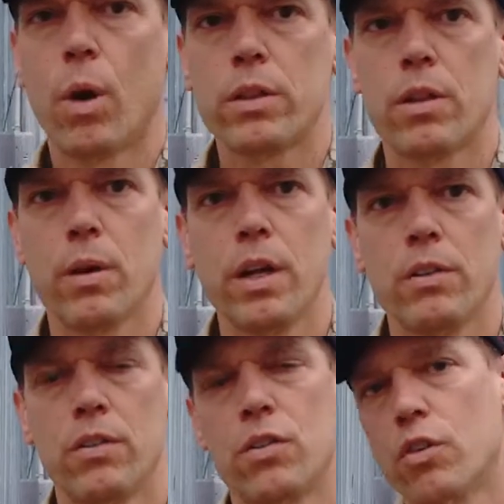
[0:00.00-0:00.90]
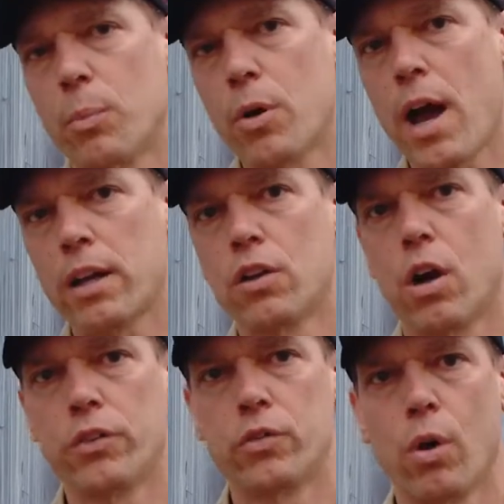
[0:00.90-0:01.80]
what there is there's a product
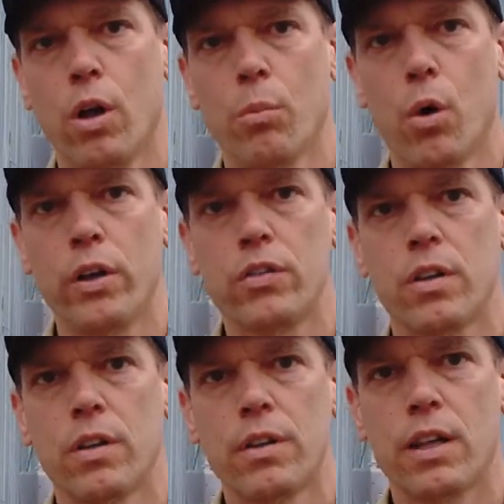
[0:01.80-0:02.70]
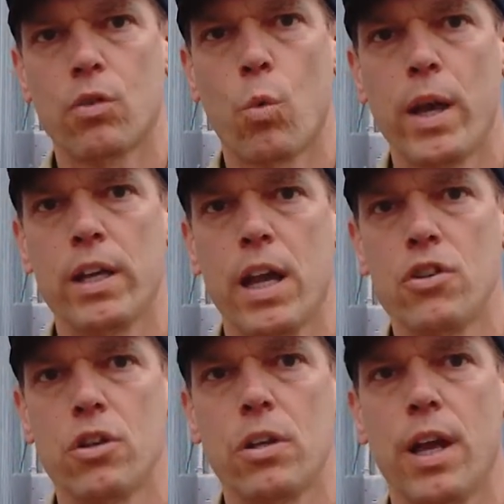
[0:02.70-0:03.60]
called Soil Moist that's a wetting
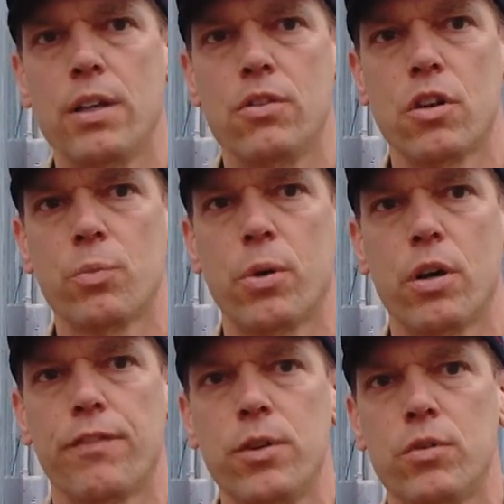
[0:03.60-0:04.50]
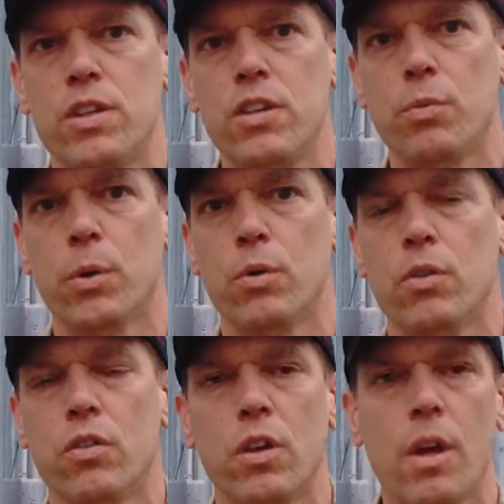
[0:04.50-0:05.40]
agent, and you just put a few
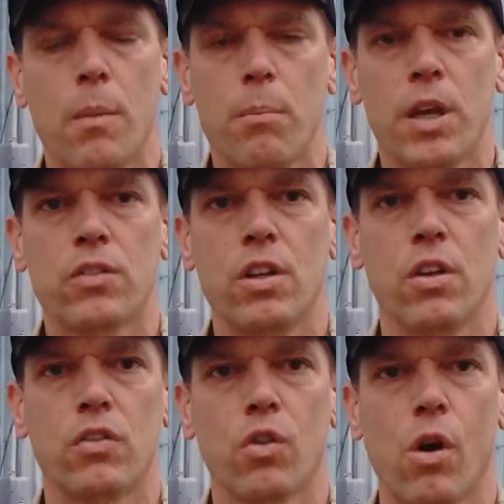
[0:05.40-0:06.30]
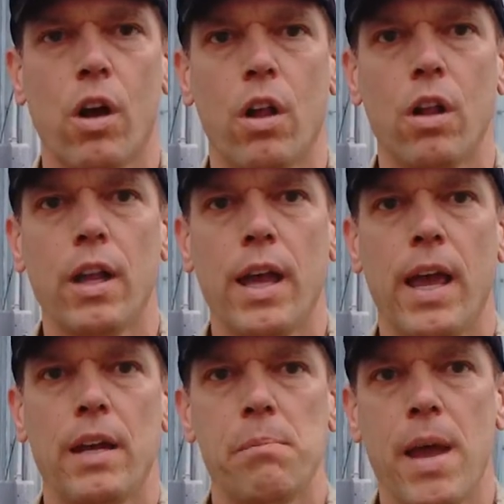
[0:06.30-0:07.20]
teaspoons mixed in the soil,
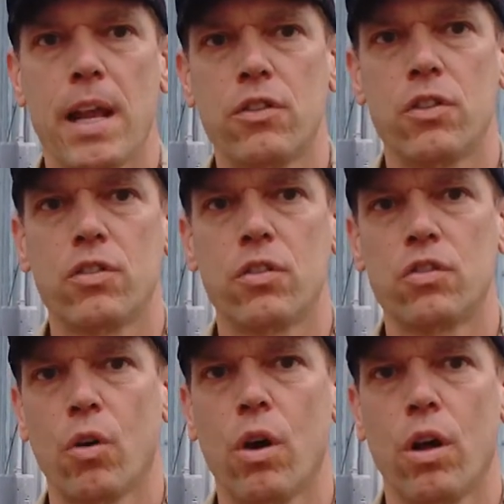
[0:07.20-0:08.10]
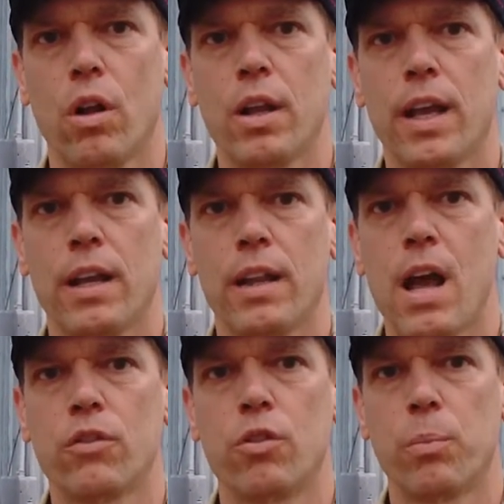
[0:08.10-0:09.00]
and it manages the soil and
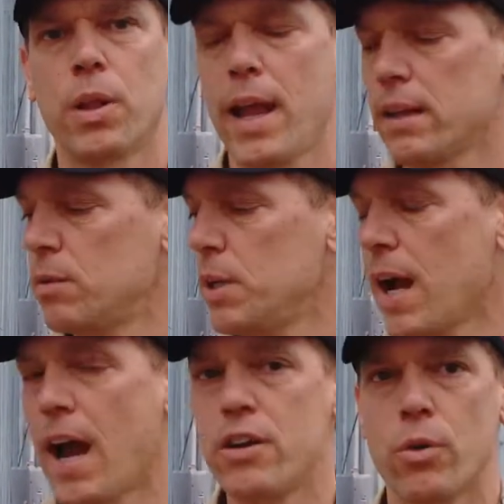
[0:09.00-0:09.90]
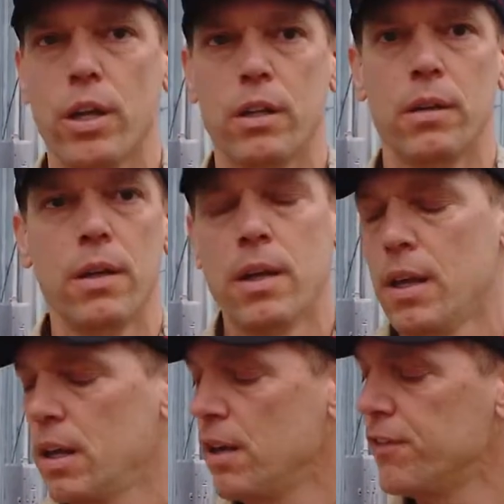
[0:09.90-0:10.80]
allows your plant to be hydrated.
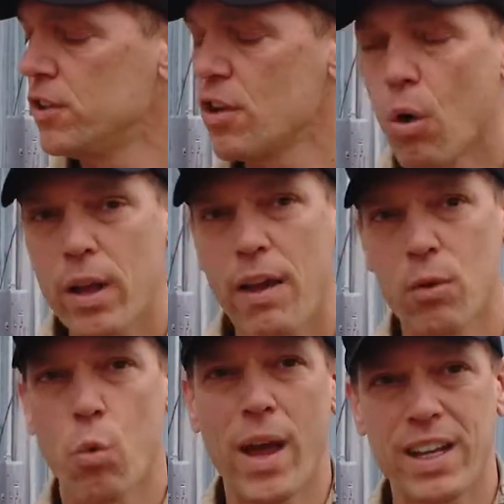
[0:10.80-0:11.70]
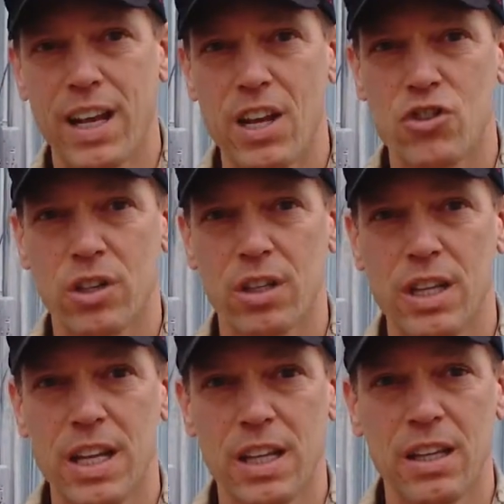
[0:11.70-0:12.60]
If you don't have a wetting agent
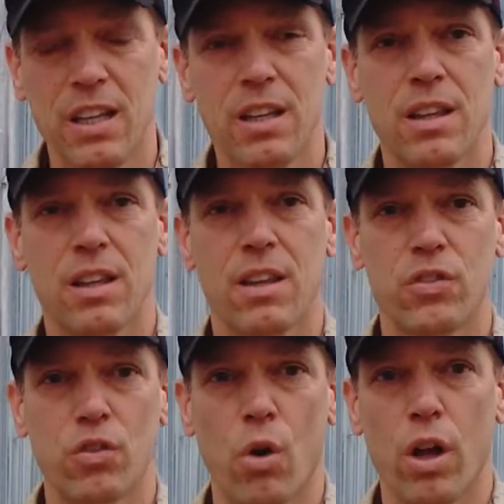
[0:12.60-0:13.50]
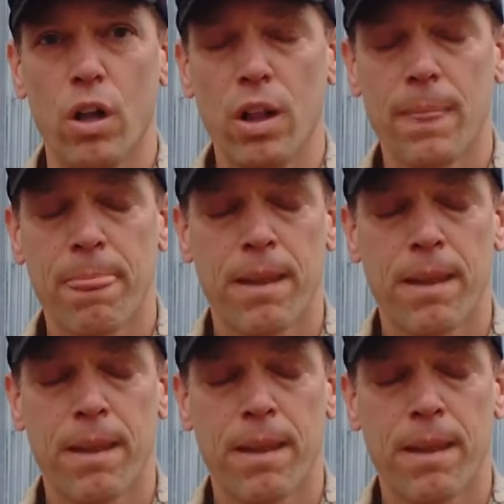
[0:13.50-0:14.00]
in the soil,